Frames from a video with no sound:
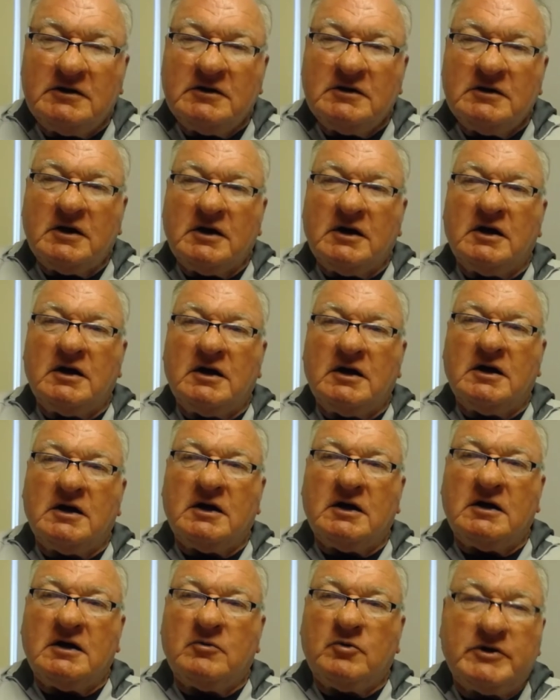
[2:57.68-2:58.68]

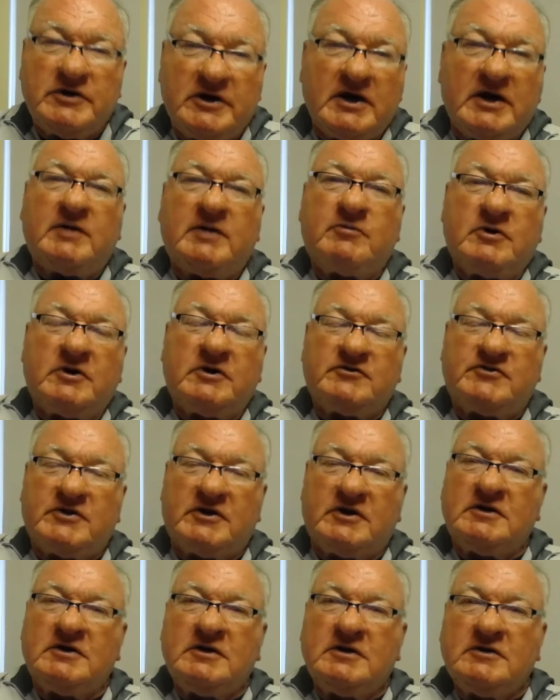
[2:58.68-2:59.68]
Well, yeah, I wrote
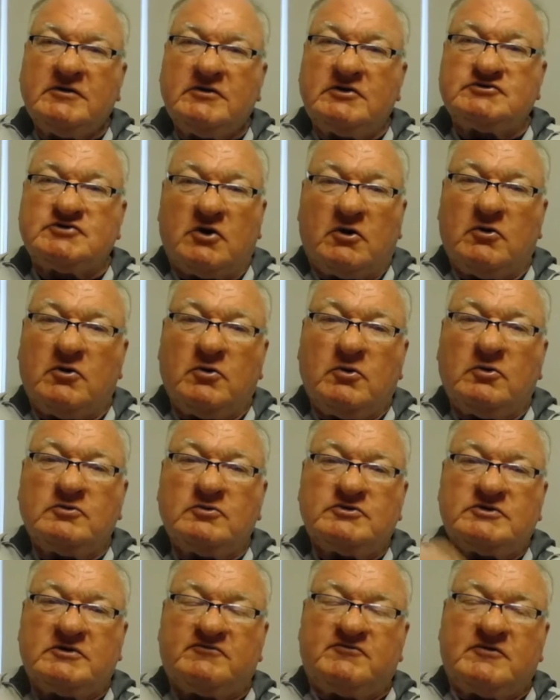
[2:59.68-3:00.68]
there's a whole
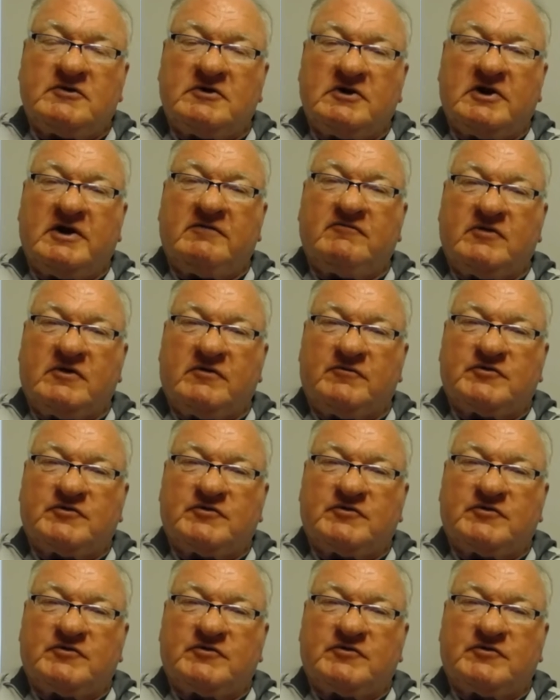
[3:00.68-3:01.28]
different level of